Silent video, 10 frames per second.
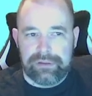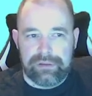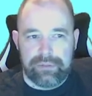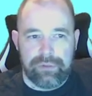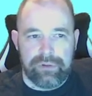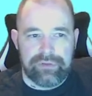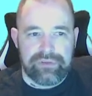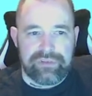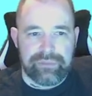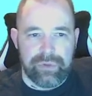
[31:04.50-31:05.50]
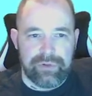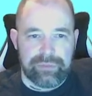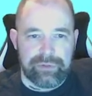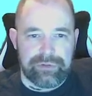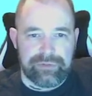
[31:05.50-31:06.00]
What is the
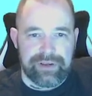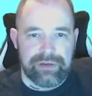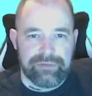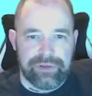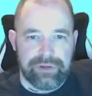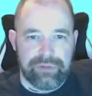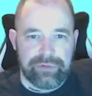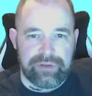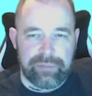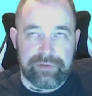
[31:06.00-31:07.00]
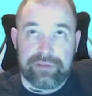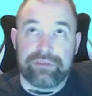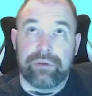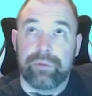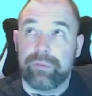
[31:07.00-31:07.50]
smallest possible value of Q plus R plus S?
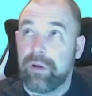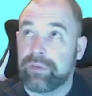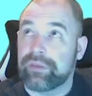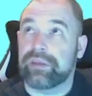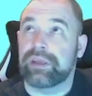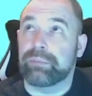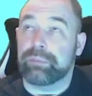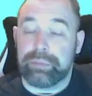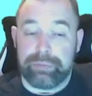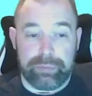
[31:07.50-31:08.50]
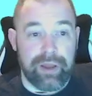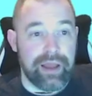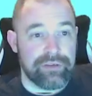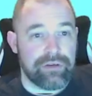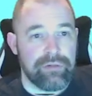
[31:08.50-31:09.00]
So we want the
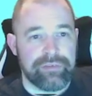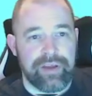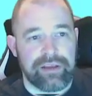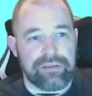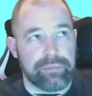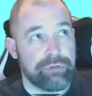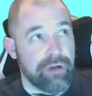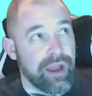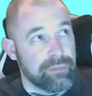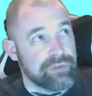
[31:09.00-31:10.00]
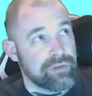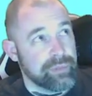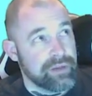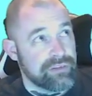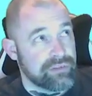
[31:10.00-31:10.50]
highest common factor primes to
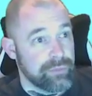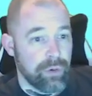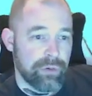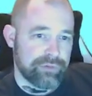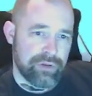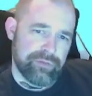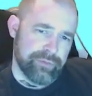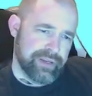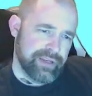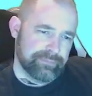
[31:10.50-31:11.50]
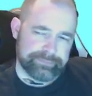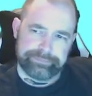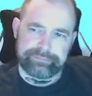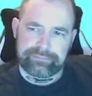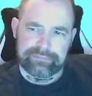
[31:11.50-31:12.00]
be small. So if we,
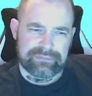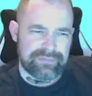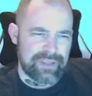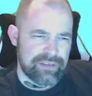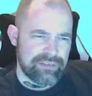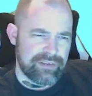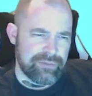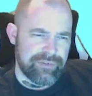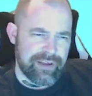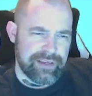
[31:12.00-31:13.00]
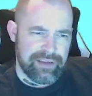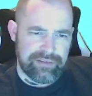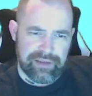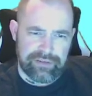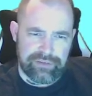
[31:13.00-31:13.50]
this seems fairly
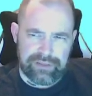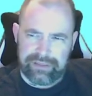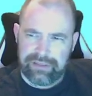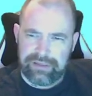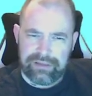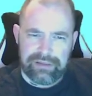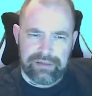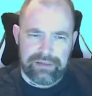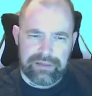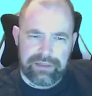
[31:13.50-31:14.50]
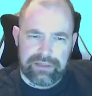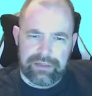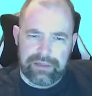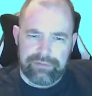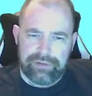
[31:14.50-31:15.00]
easy actually.
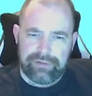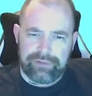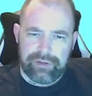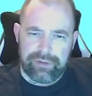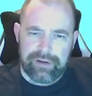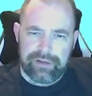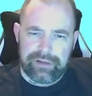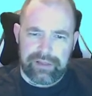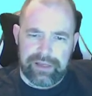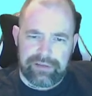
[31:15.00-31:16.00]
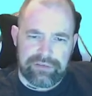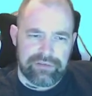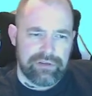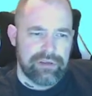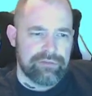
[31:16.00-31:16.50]
If you have Q, R, and
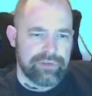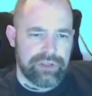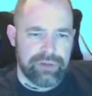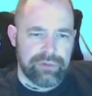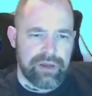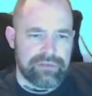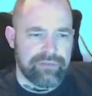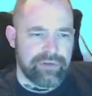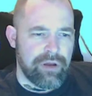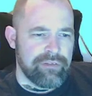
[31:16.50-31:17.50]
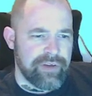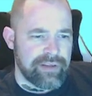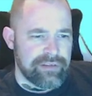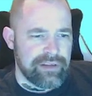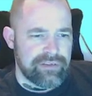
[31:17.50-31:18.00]
S, for Q and R to have a common
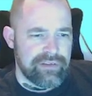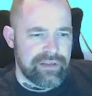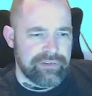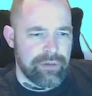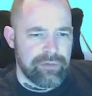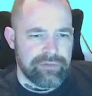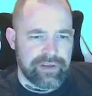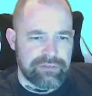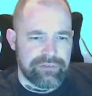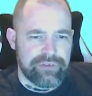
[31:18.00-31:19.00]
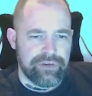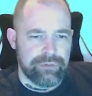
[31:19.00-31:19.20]
factor, let's say they have a common factor of 2,